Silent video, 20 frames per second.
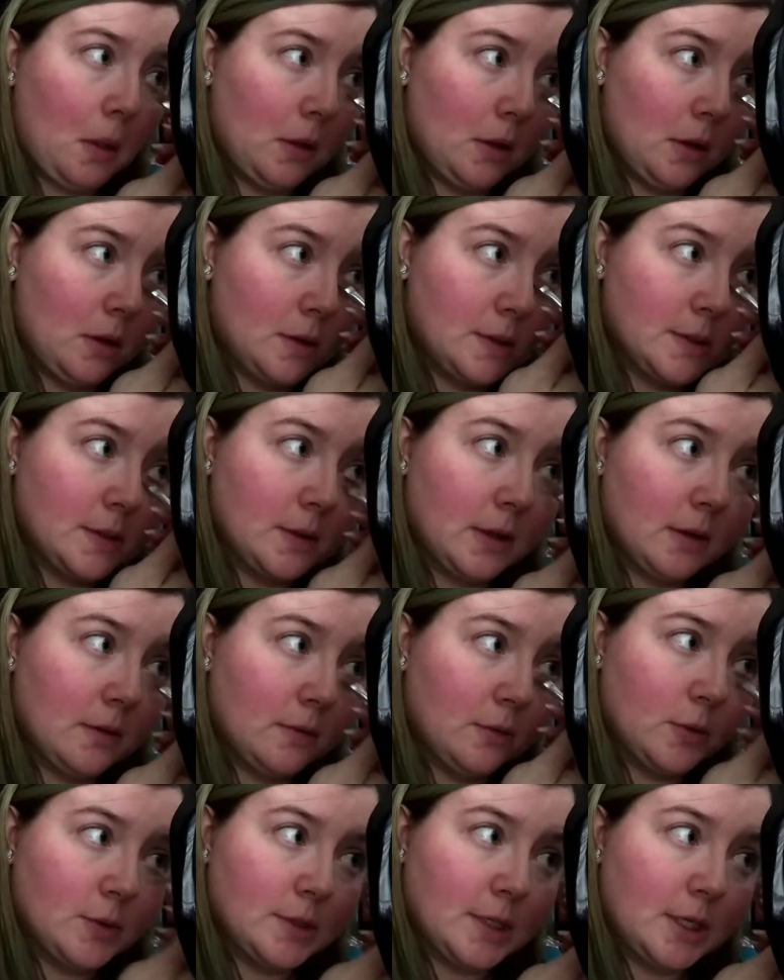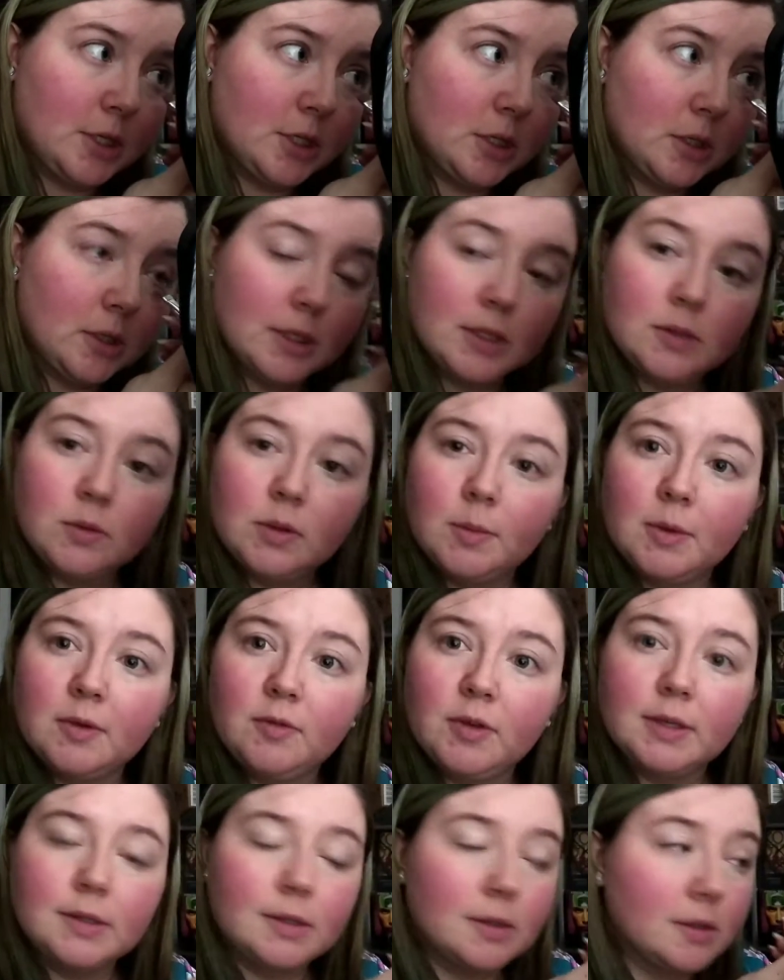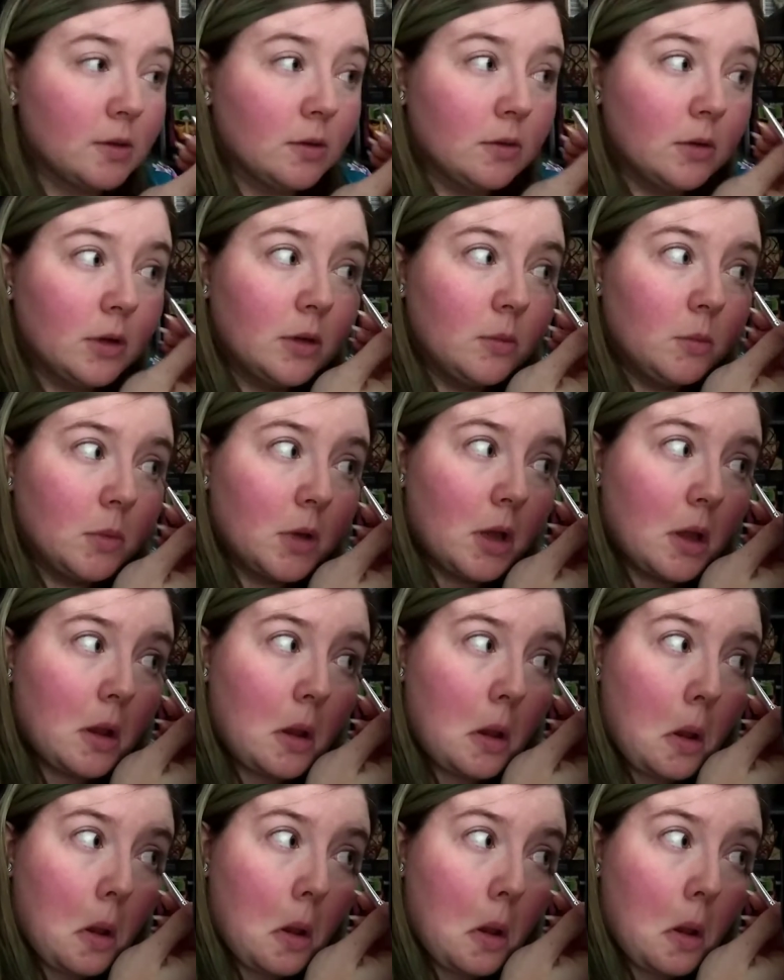I also have rosacea, that's why my face is so red, but